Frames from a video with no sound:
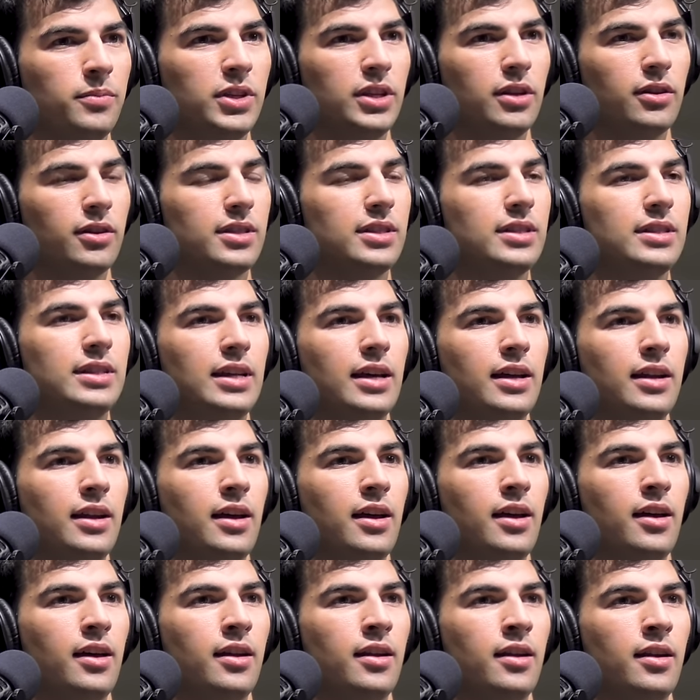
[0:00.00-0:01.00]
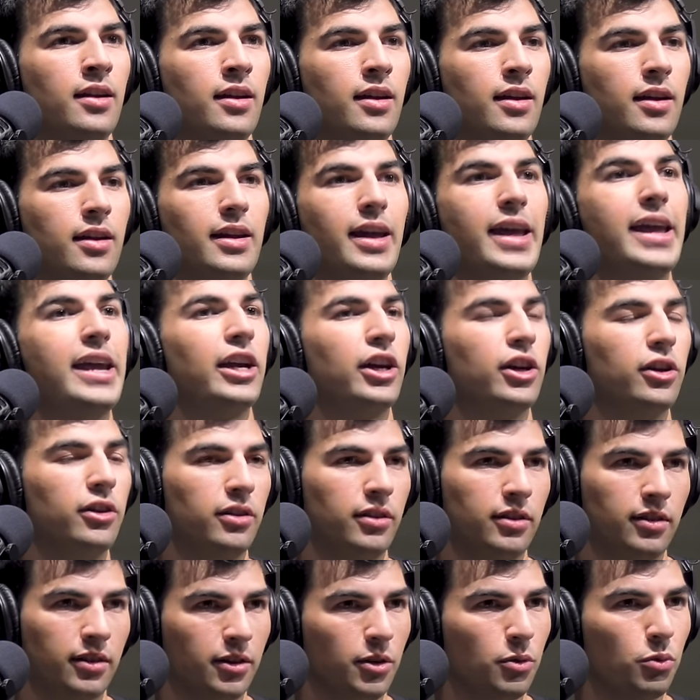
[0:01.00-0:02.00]
you know CNN
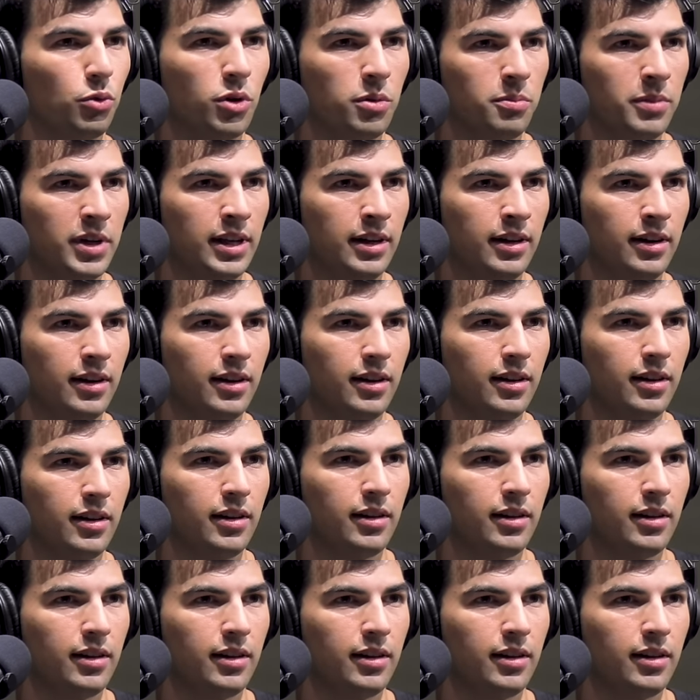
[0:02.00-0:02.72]
anchor woman.